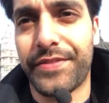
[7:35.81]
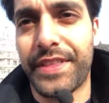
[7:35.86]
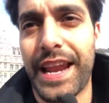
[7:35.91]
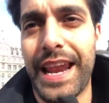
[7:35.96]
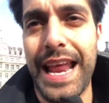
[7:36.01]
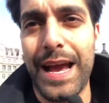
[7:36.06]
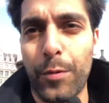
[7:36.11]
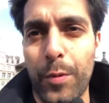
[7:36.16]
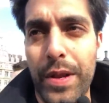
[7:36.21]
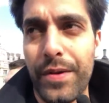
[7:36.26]
the
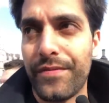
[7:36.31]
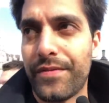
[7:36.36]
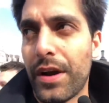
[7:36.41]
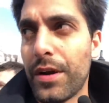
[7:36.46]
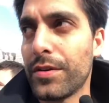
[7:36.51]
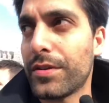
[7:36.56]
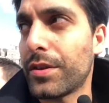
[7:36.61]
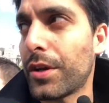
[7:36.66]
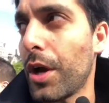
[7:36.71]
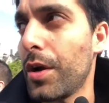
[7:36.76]
Letwin
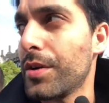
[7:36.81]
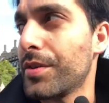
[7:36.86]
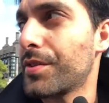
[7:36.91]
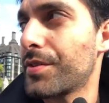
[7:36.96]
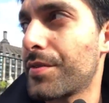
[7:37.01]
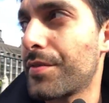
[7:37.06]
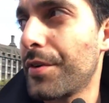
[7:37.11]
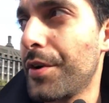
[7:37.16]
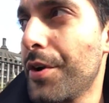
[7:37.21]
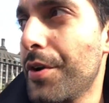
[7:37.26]
vote goes
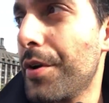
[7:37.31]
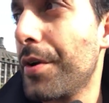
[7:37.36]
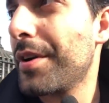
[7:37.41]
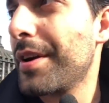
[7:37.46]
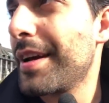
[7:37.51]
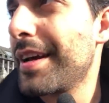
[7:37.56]
through,